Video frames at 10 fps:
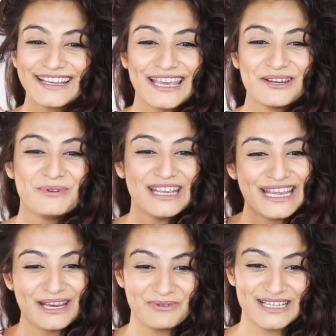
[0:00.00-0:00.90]
Can we
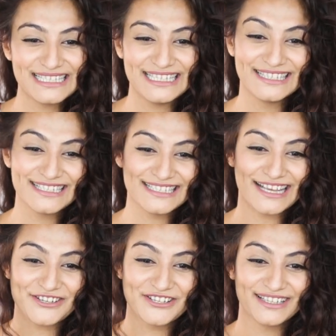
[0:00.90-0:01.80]
see this
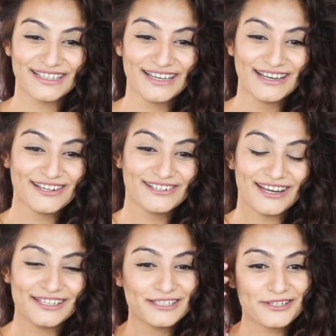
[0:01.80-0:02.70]
section
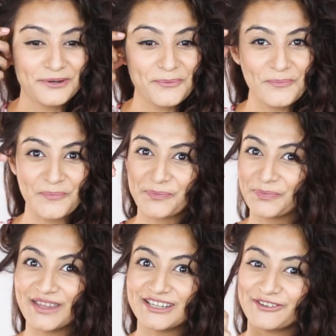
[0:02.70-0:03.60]
right here
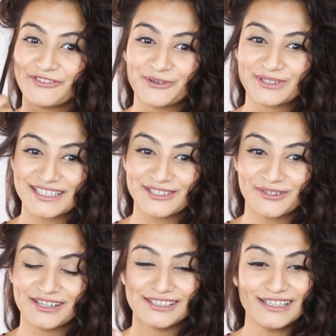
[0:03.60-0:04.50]
that refuses to
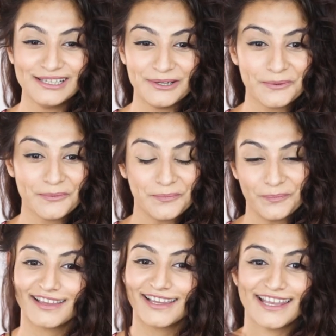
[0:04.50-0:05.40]
curl?
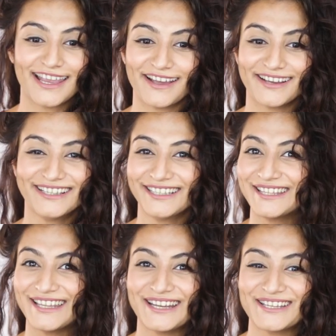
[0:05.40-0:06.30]
Yeah,
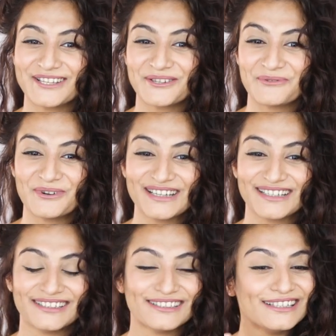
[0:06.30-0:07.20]
that just
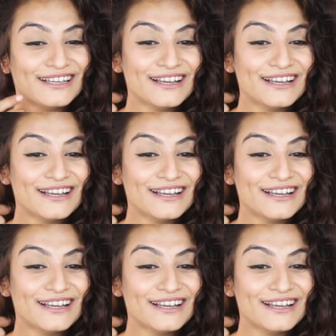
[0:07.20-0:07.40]
won't curl.